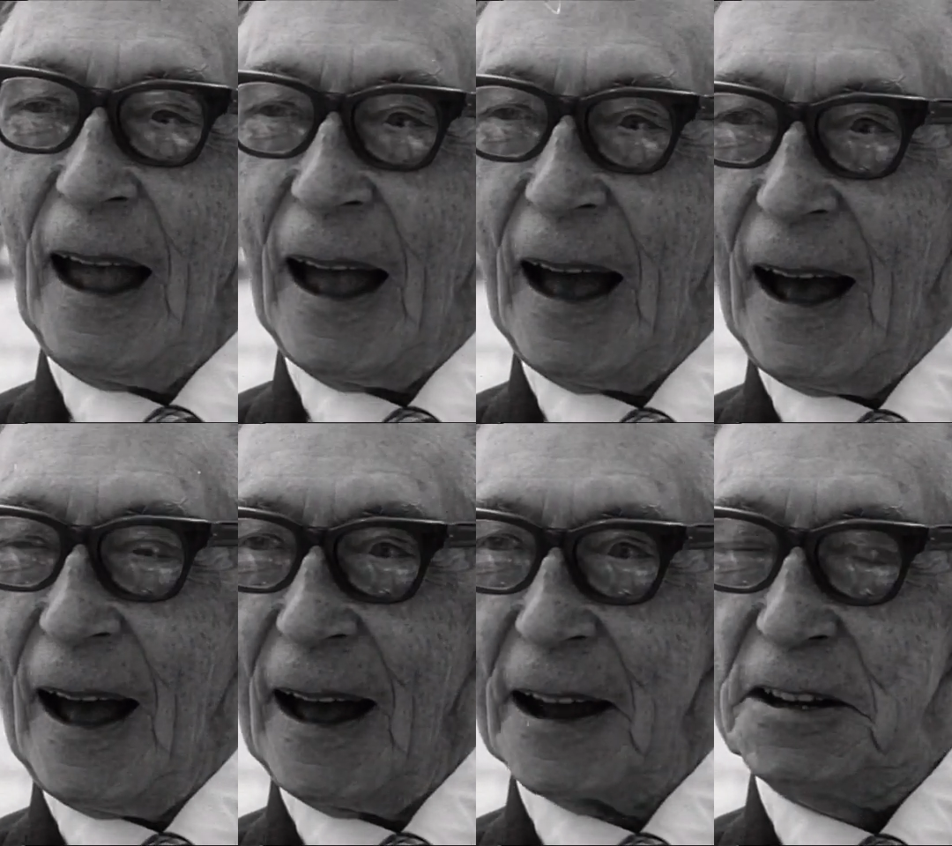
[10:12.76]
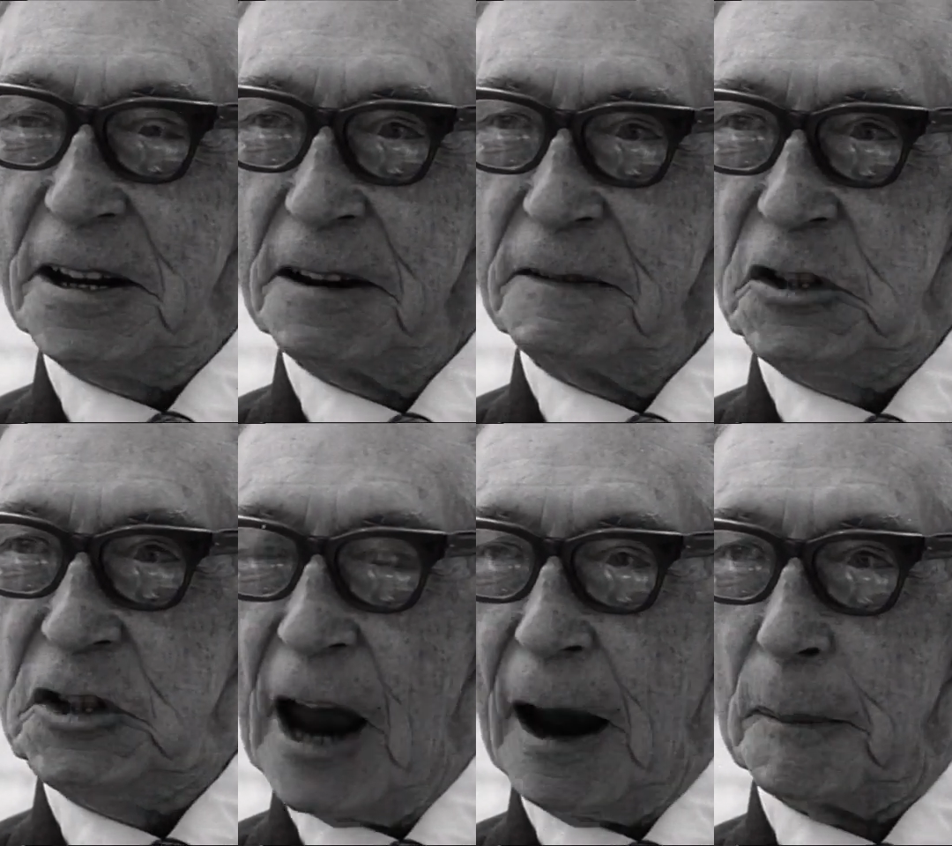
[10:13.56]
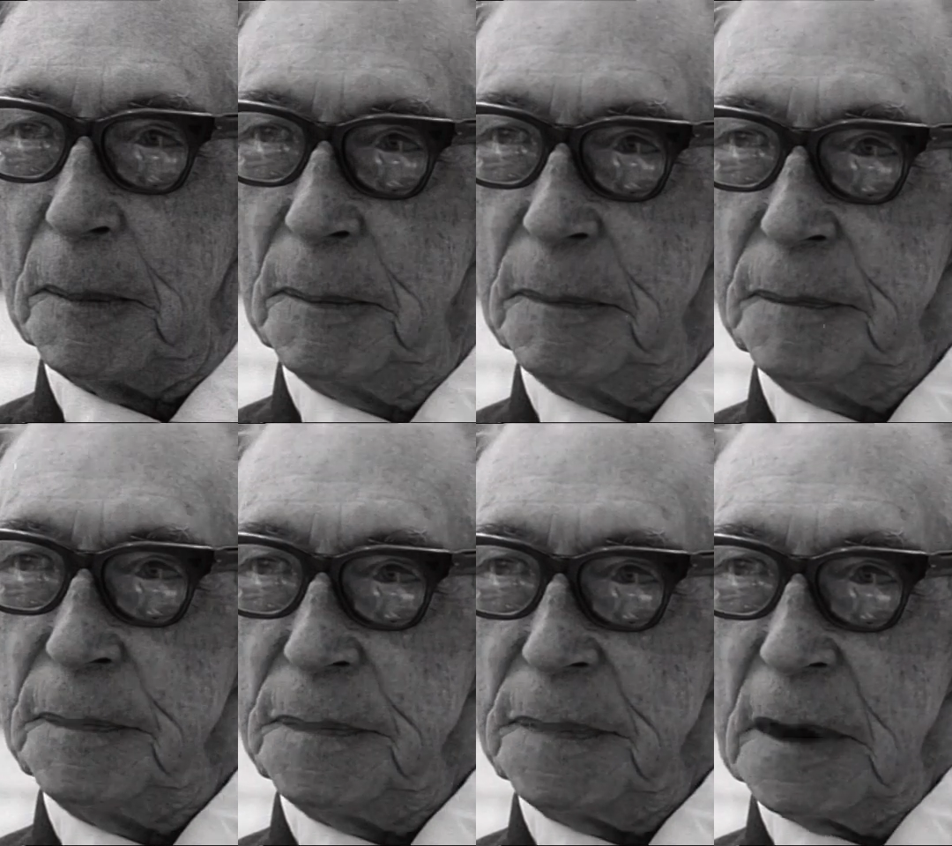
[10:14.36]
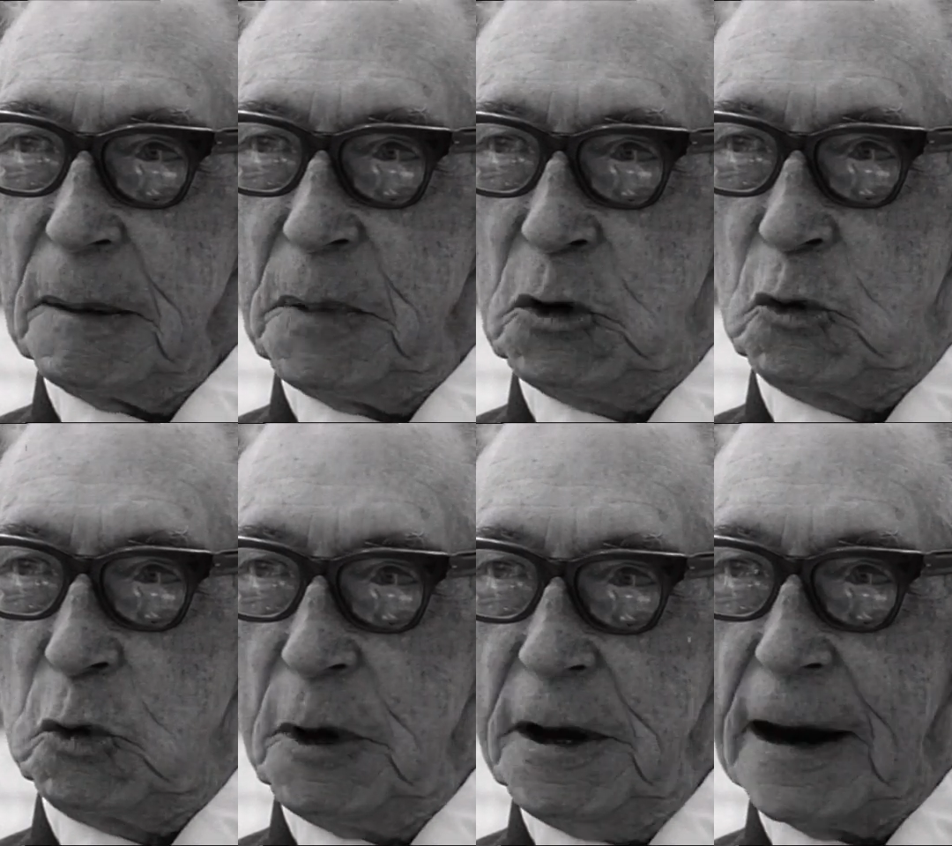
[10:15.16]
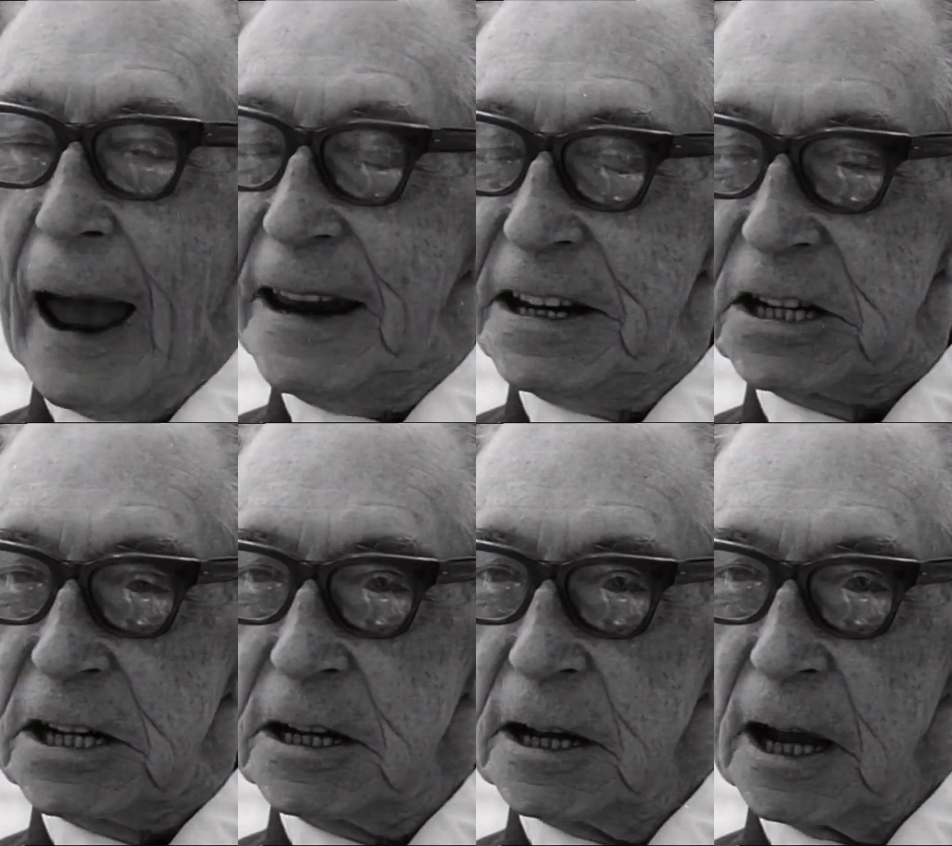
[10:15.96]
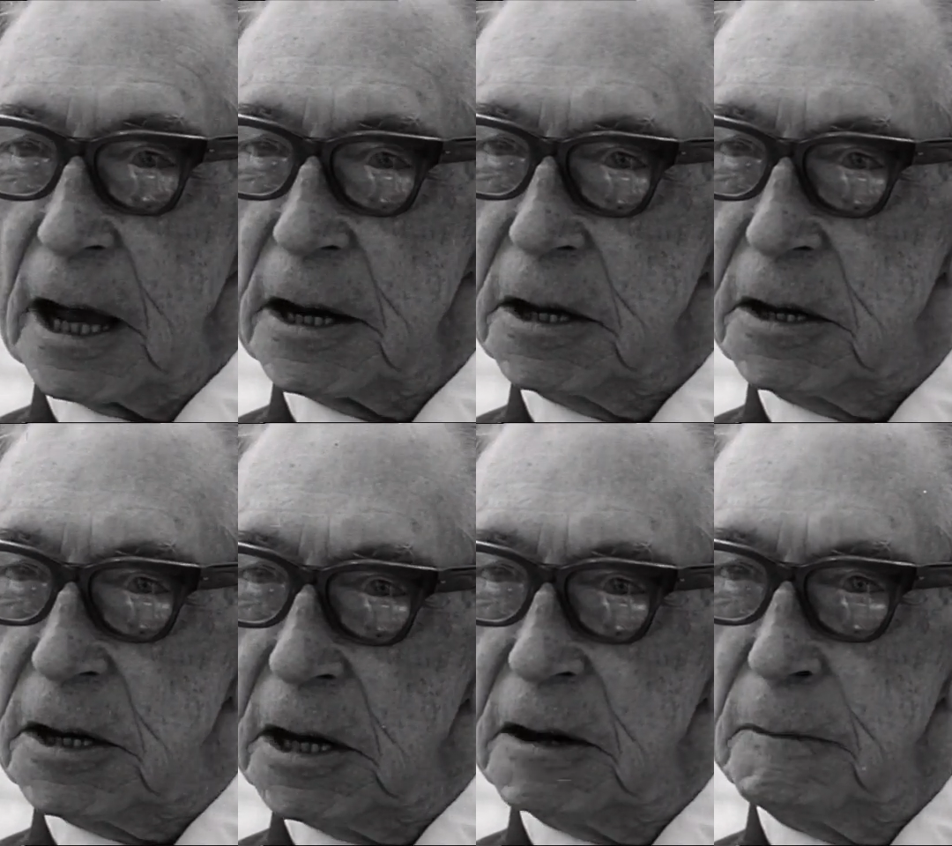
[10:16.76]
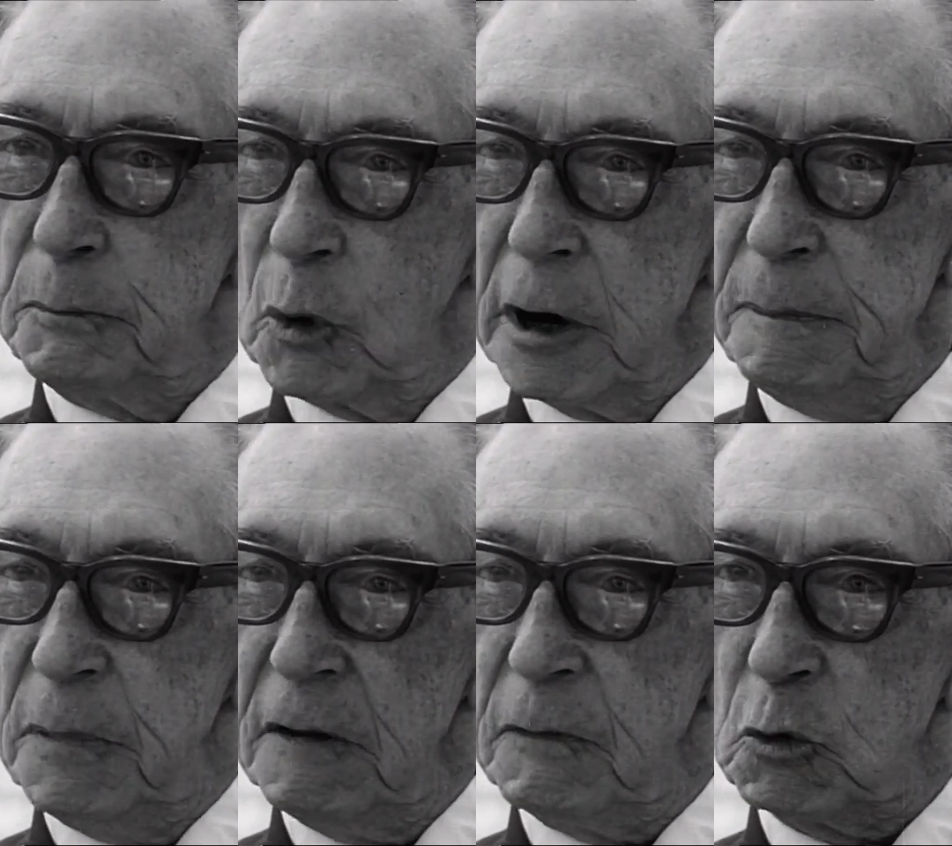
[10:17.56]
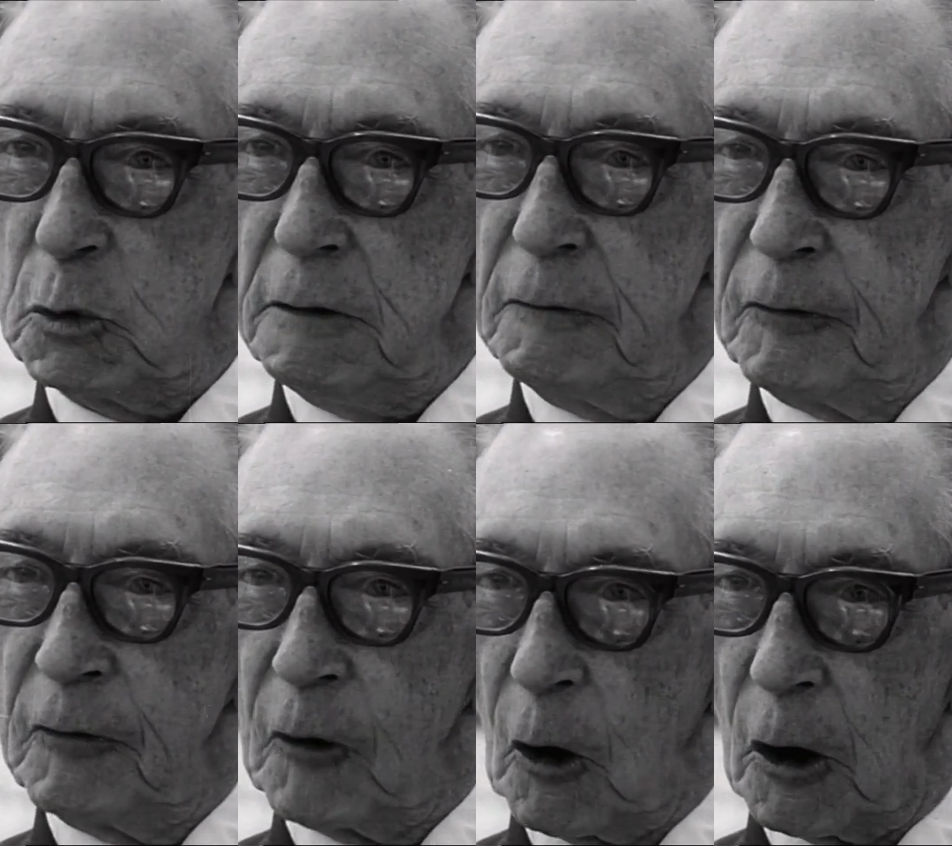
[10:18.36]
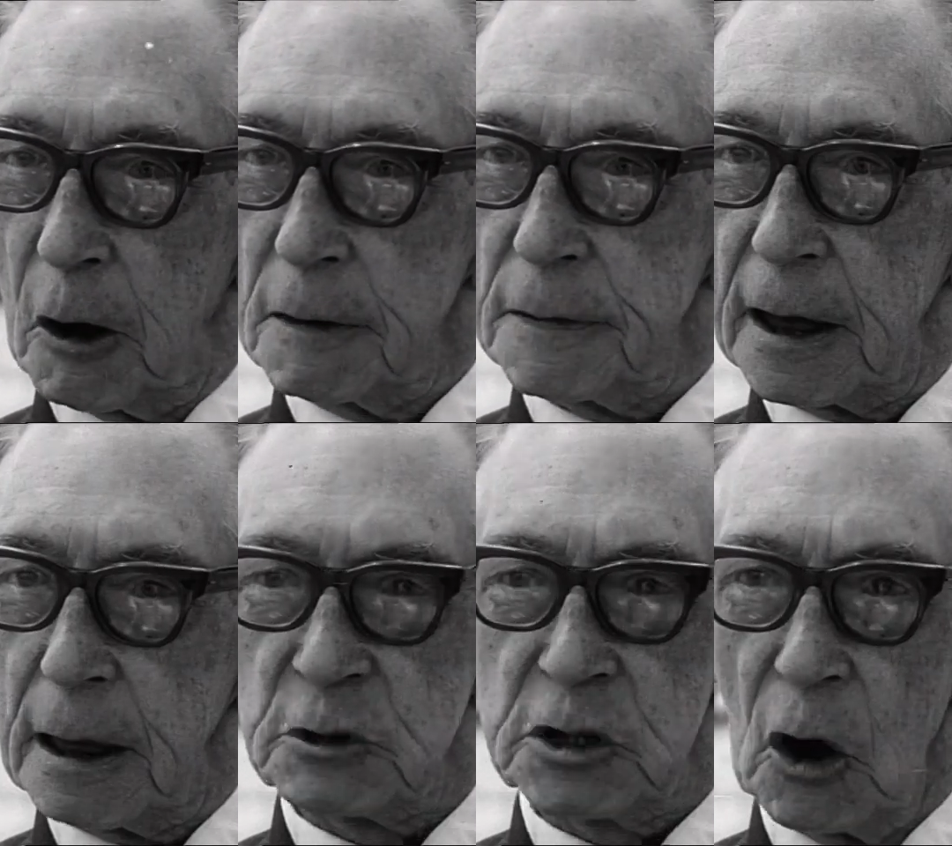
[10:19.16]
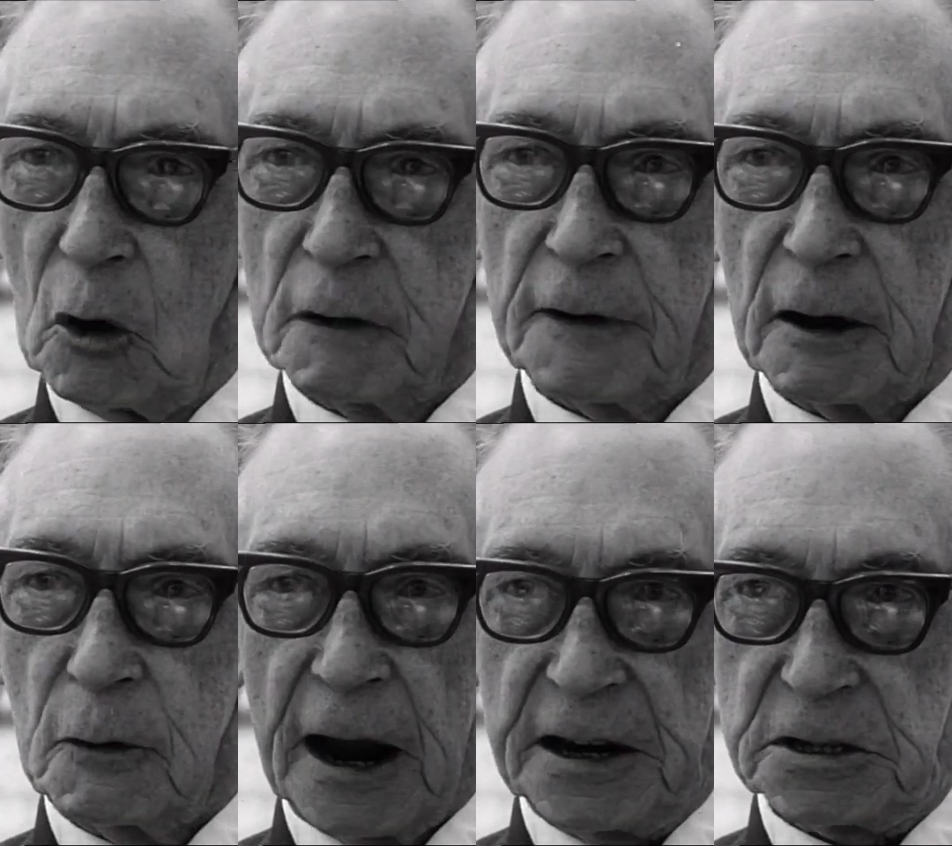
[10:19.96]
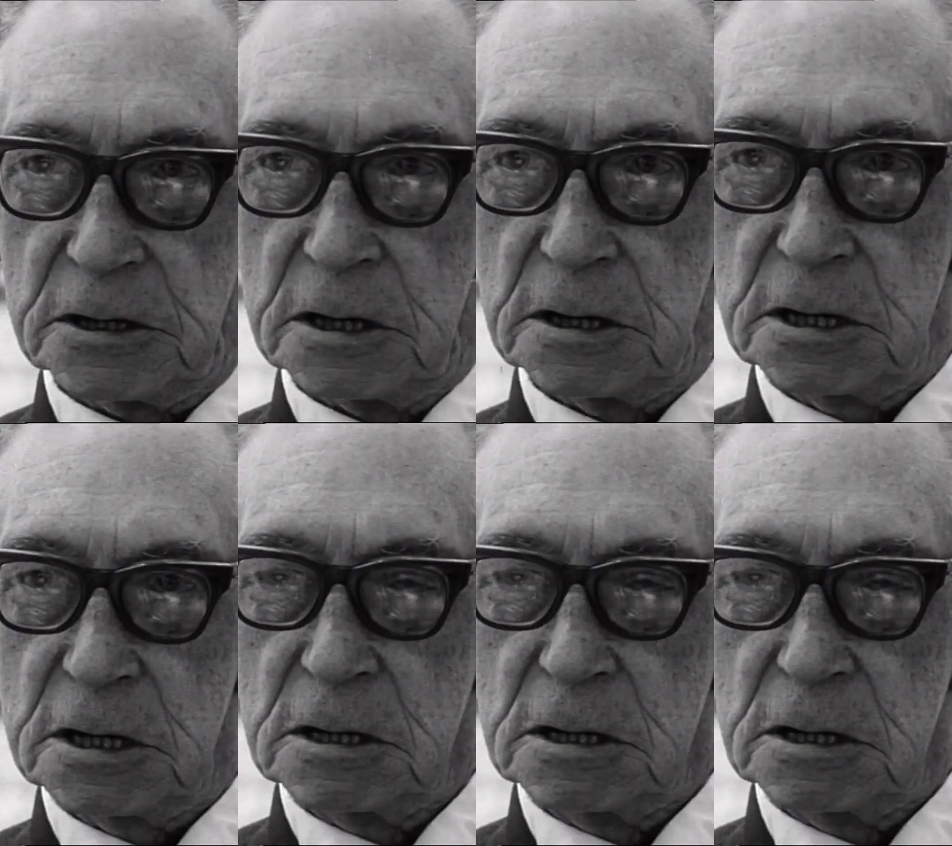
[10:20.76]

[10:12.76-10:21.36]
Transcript: a tin of jam between eight and a tin of bully beef between four. Now, that was the whole of our rations.